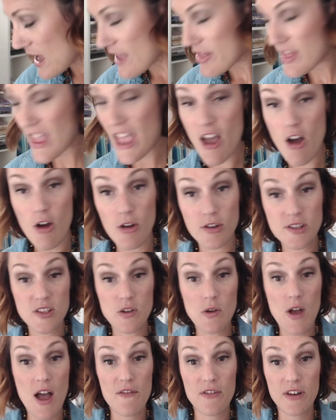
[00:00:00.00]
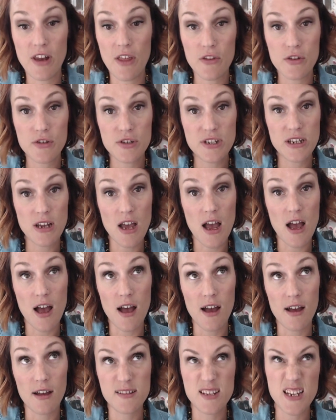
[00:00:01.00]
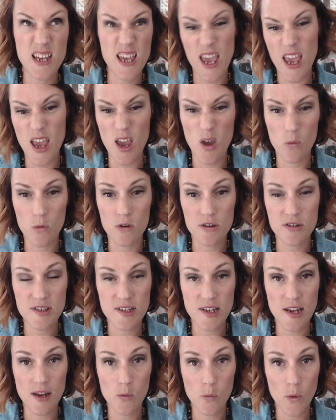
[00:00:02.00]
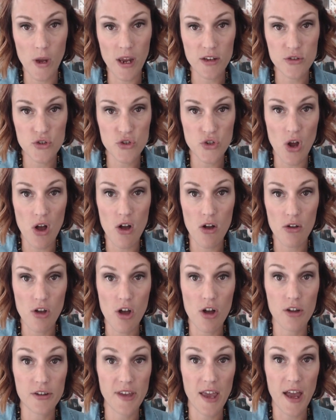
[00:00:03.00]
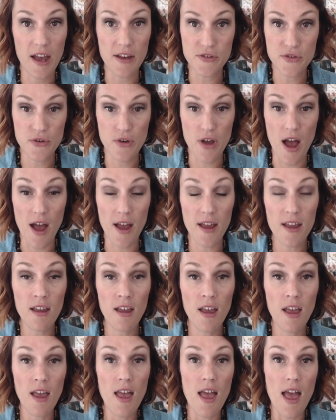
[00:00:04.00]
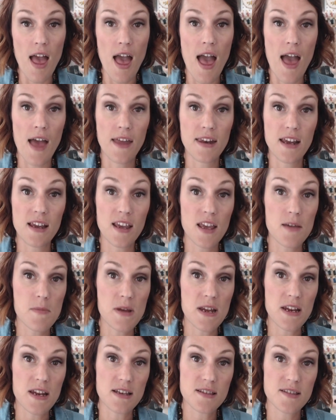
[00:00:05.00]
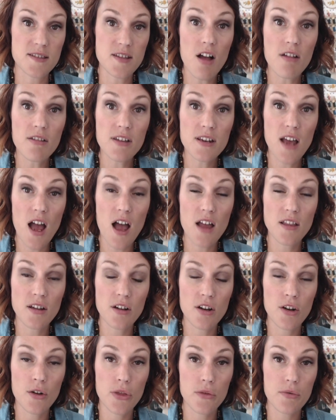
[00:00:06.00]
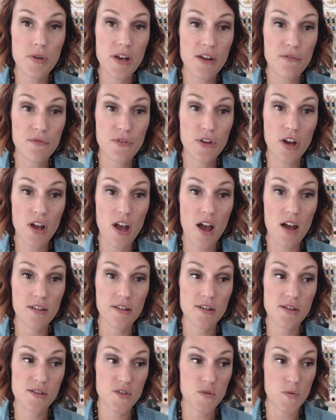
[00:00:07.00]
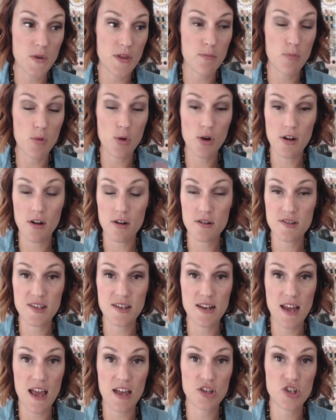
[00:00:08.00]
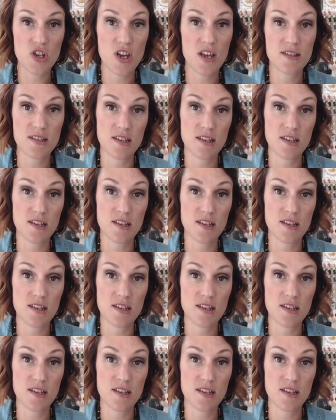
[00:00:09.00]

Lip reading: They also have another DK worsted weight shawl called Kazugai, and it can be knit solid color, 3 different colors with borders and edgings.